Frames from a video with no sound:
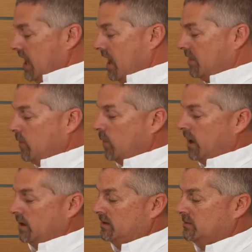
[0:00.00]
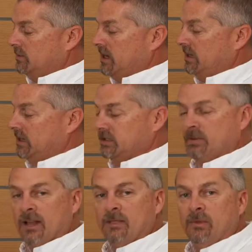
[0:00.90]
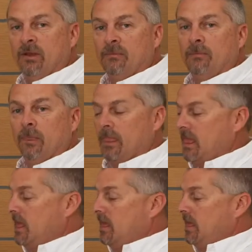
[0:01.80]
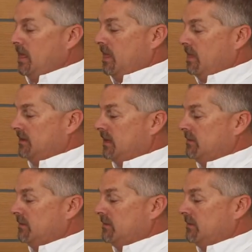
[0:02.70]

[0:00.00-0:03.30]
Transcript: and the wireless rain click transmitter. The